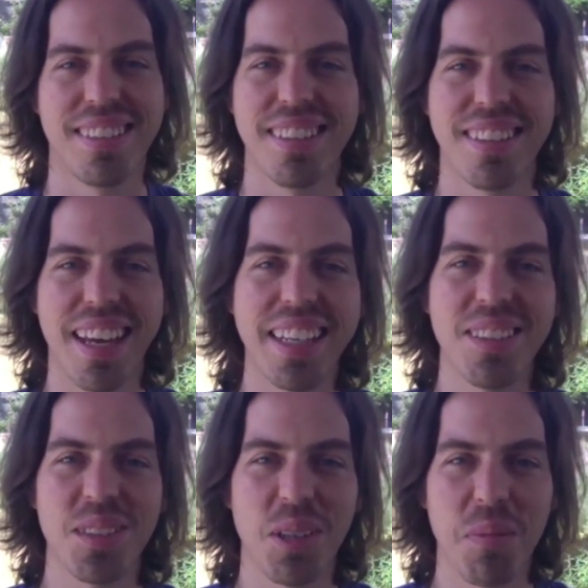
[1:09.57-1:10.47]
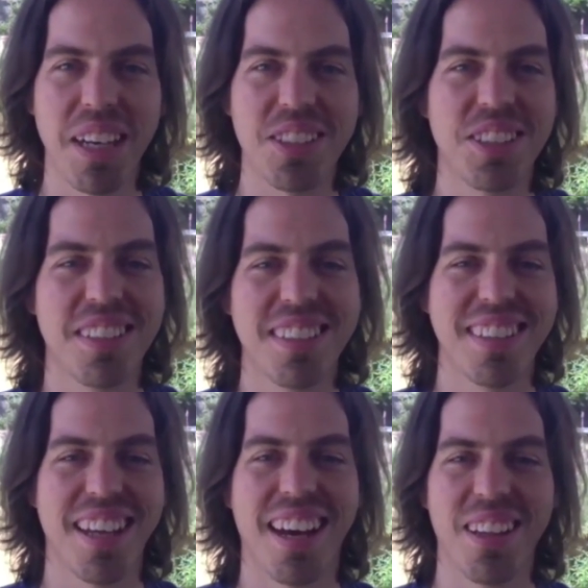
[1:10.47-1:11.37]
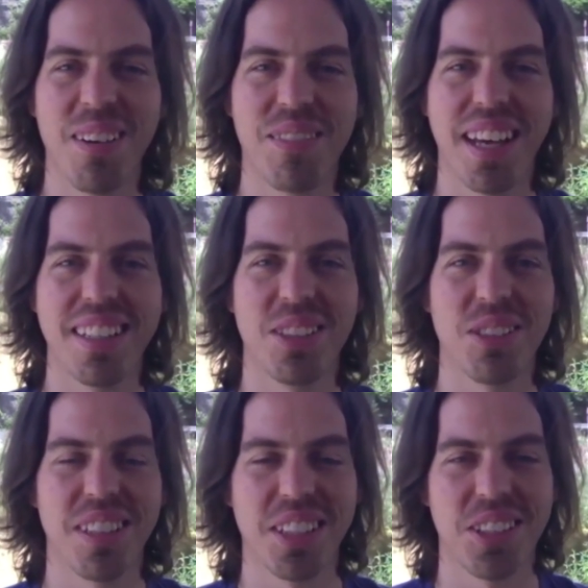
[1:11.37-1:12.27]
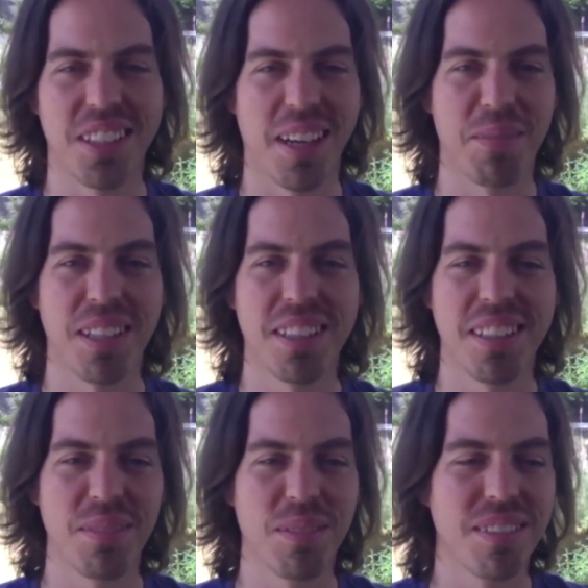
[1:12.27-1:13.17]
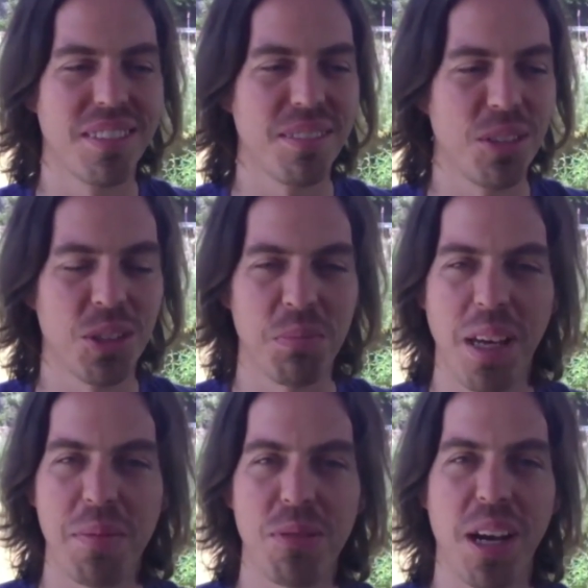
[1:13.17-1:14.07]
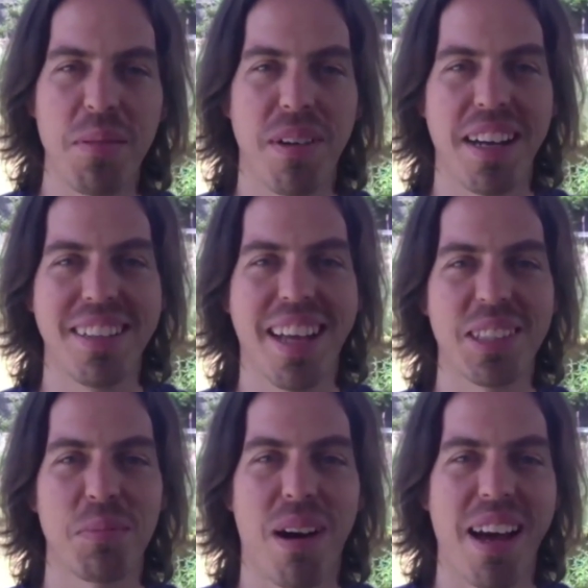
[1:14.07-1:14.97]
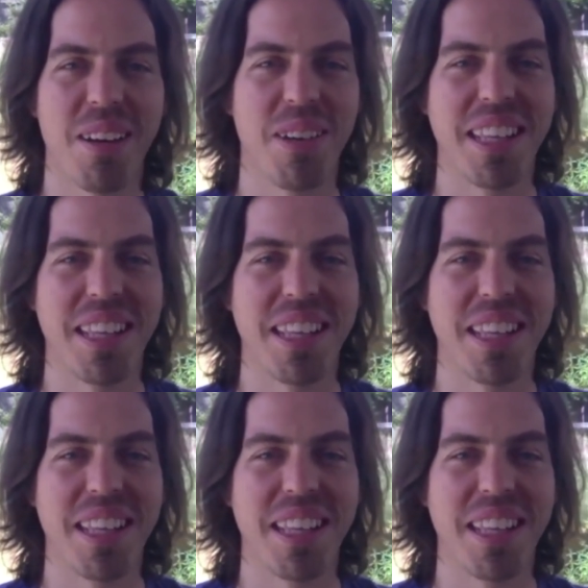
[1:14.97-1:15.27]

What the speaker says: Thank you so much. I love that introduction. You should maybe write my next bio, I